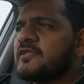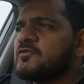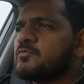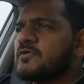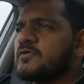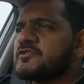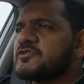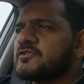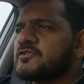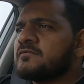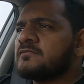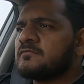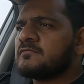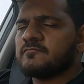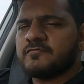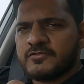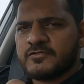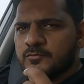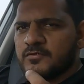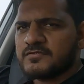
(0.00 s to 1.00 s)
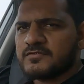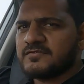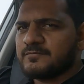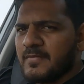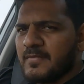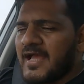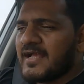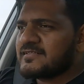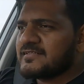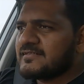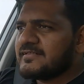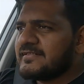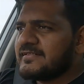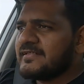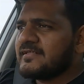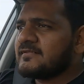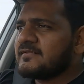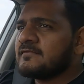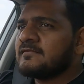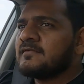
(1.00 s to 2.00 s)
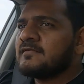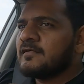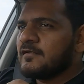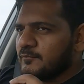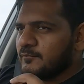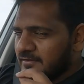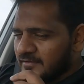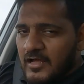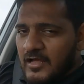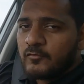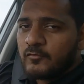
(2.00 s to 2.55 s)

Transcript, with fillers: range version, which was the max earlier, but